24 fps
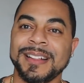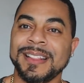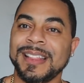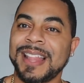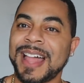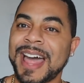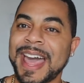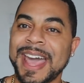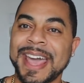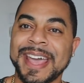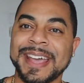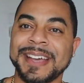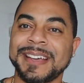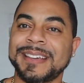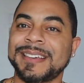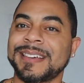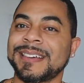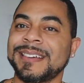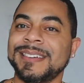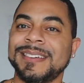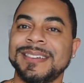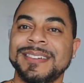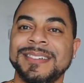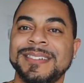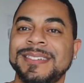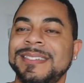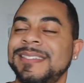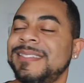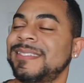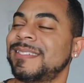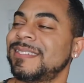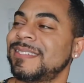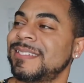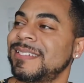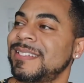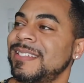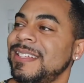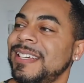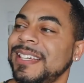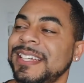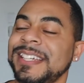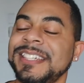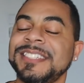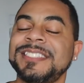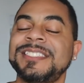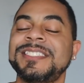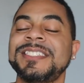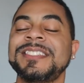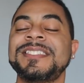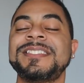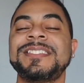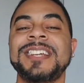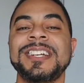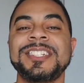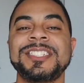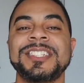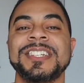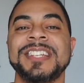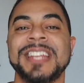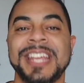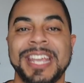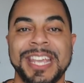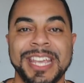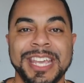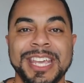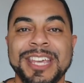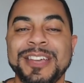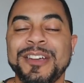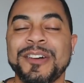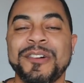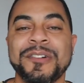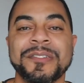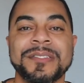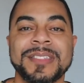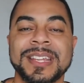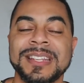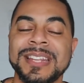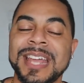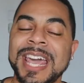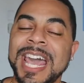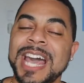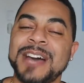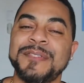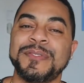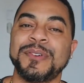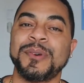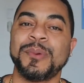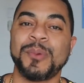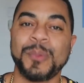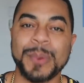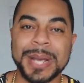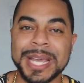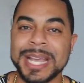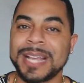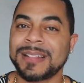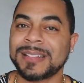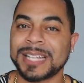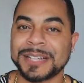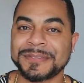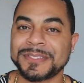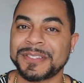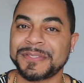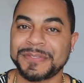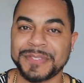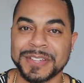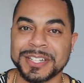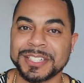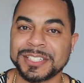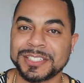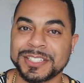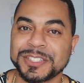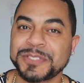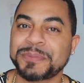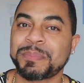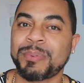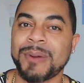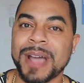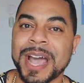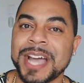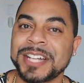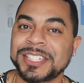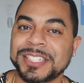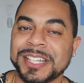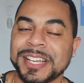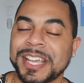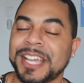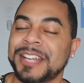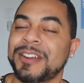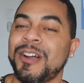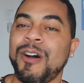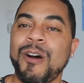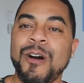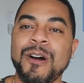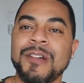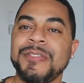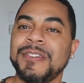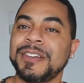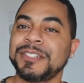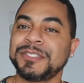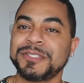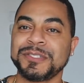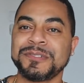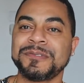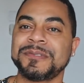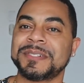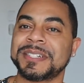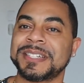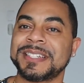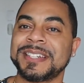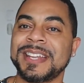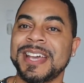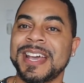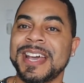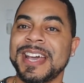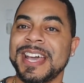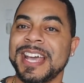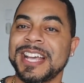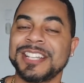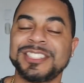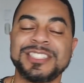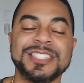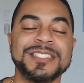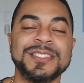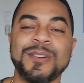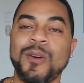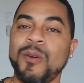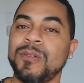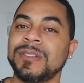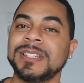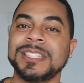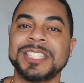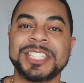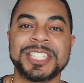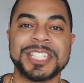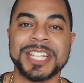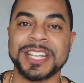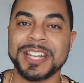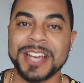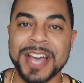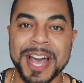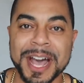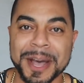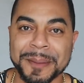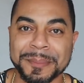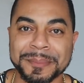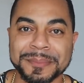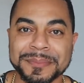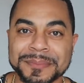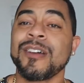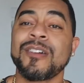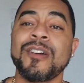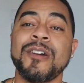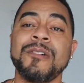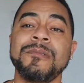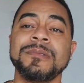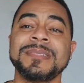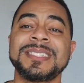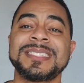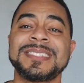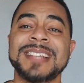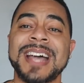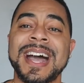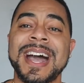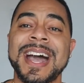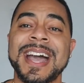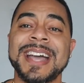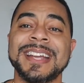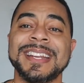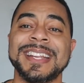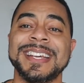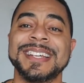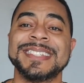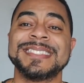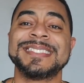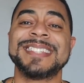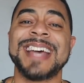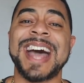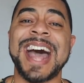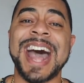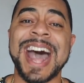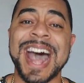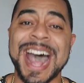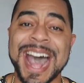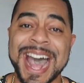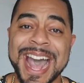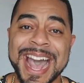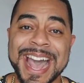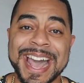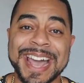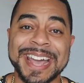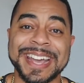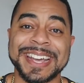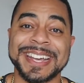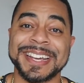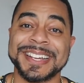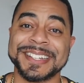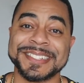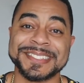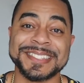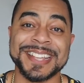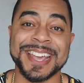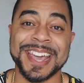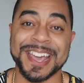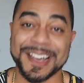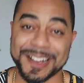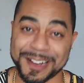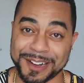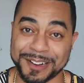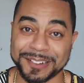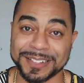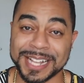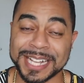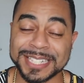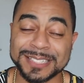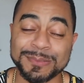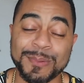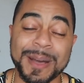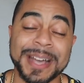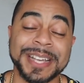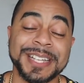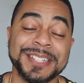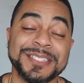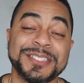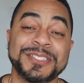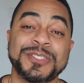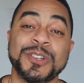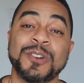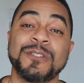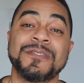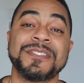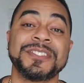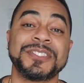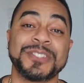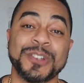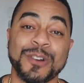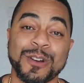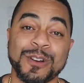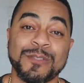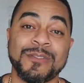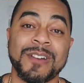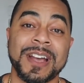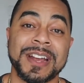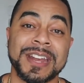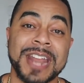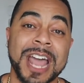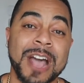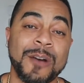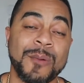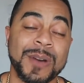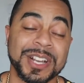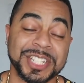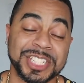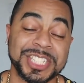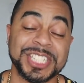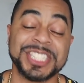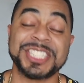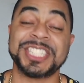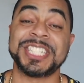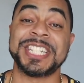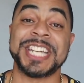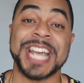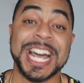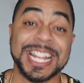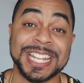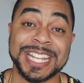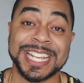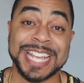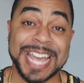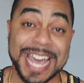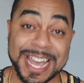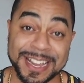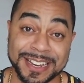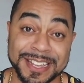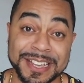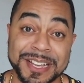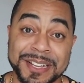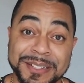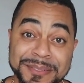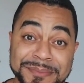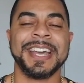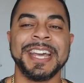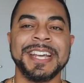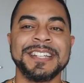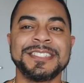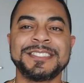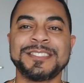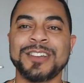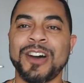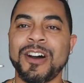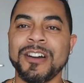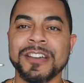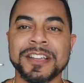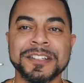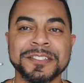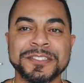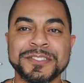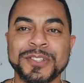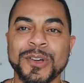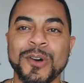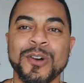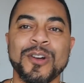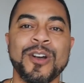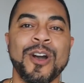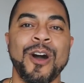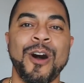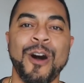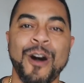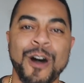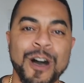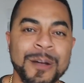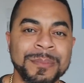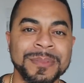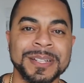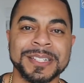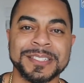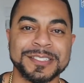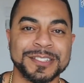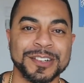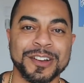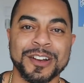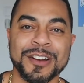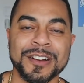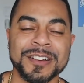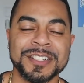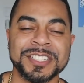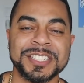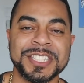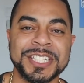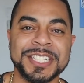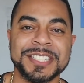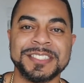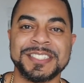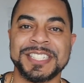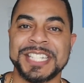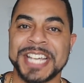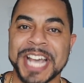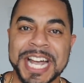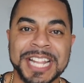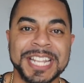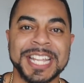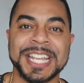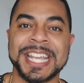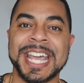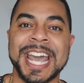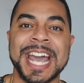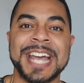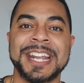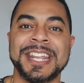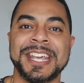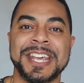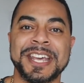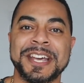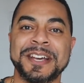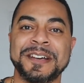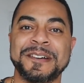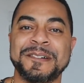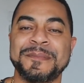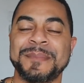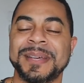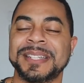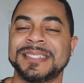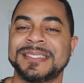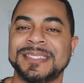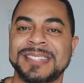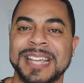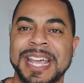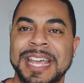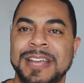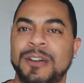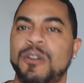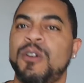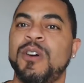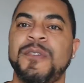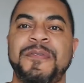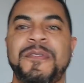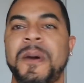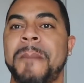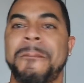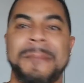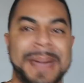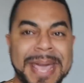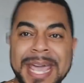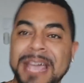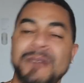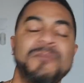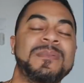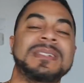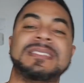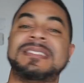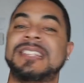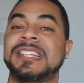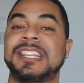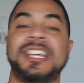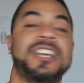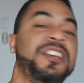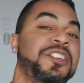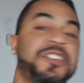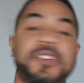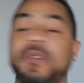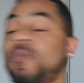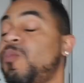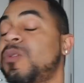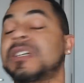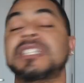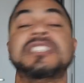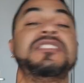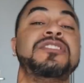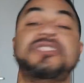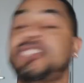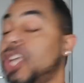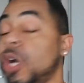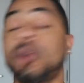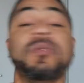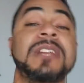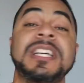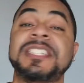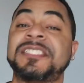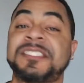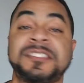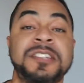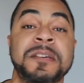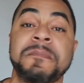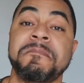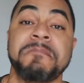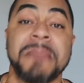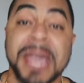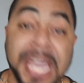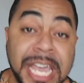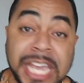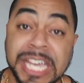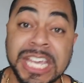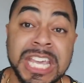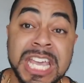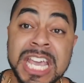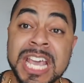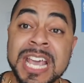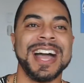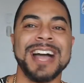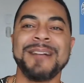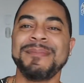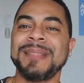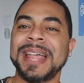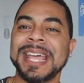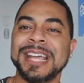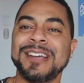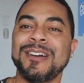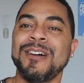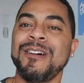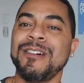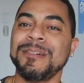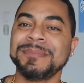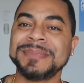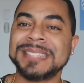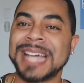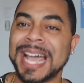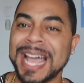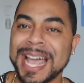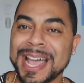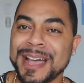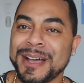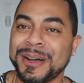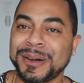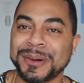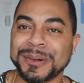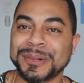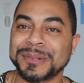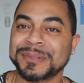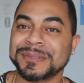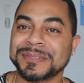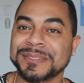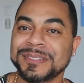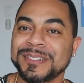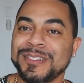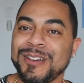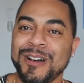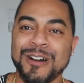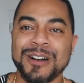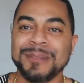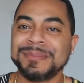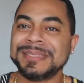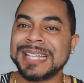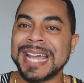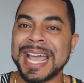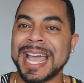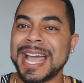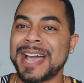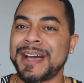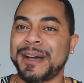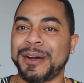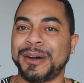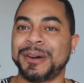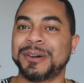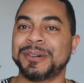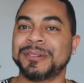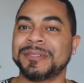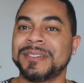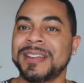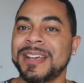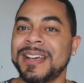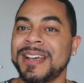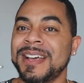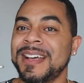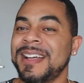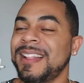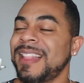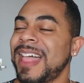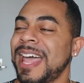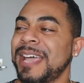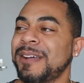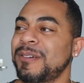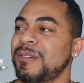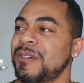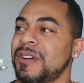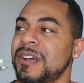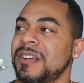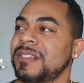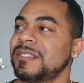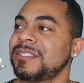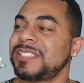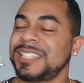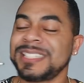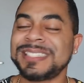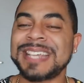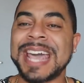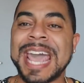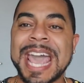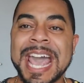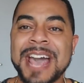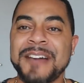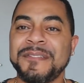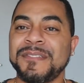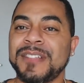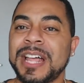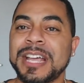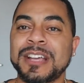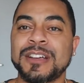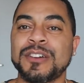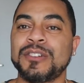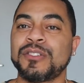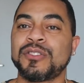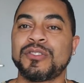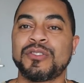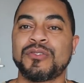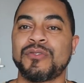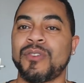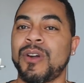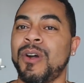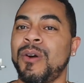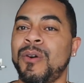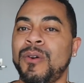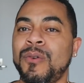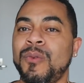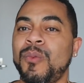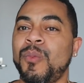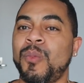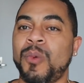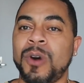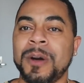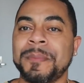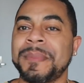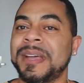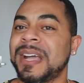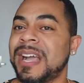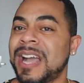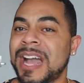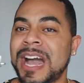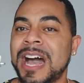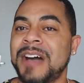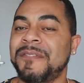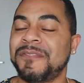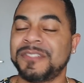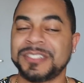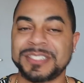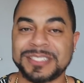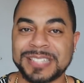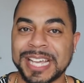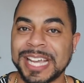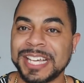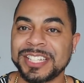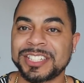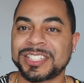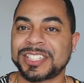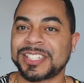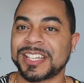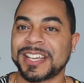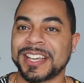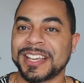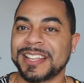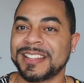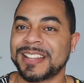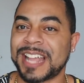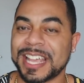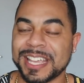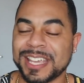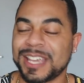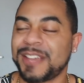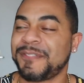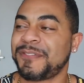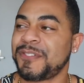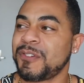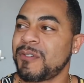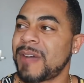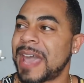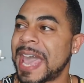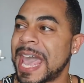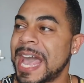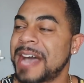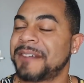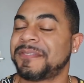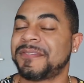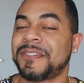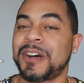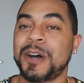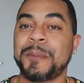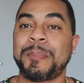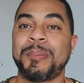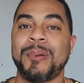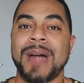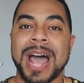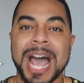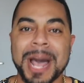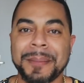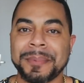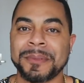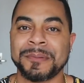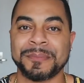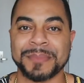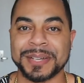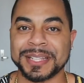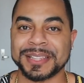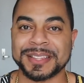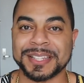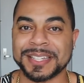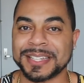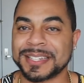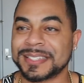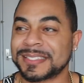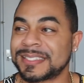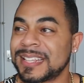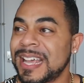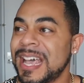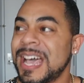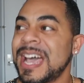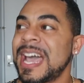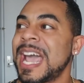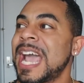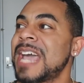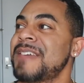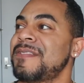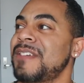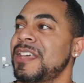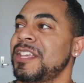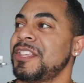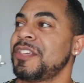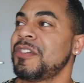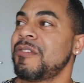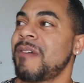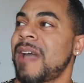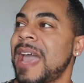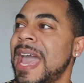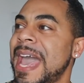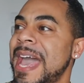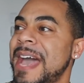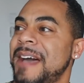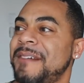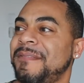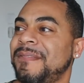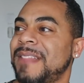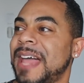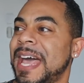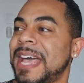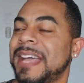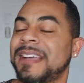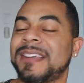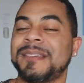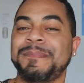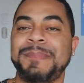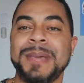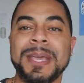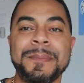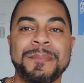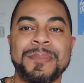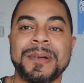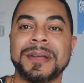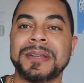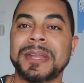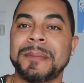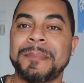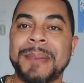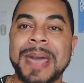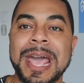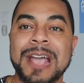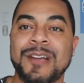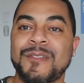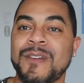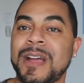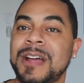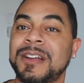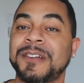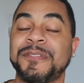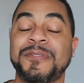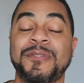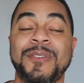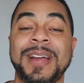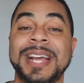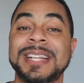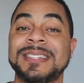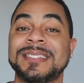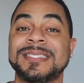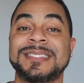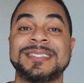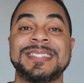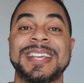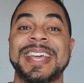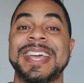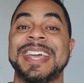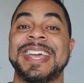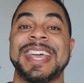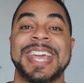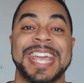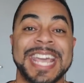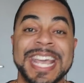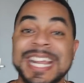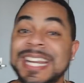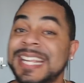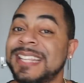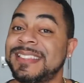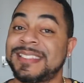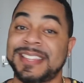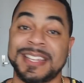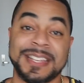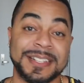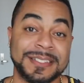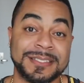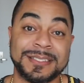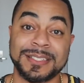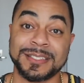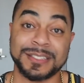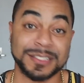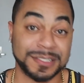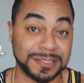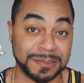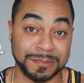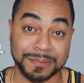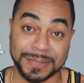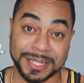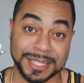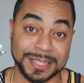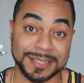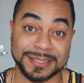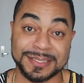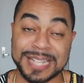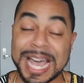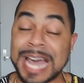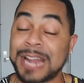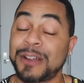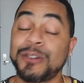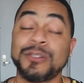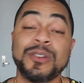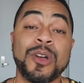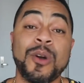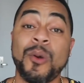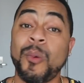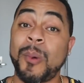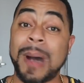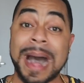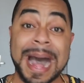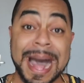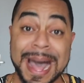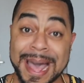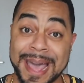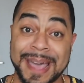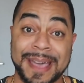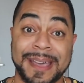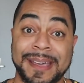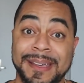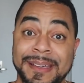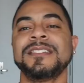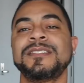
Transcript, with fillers: Like, it's just such an ego thing. They have a week left to finish this project, and all they're doing is just holding shit up. CoSign is high as hell. That's why he's so reserved right now, why she's yelling at him. He's talking so calmly to her, and she's yelling at him and saying, oh, if a man was in here, you wouldn't do this to me. I'm like, calm down. Calm down. Like, just have like a grown woman conversation, like if you have a problem with this. And then you have like people in the background afraid to say anything to the twins. I don't know why.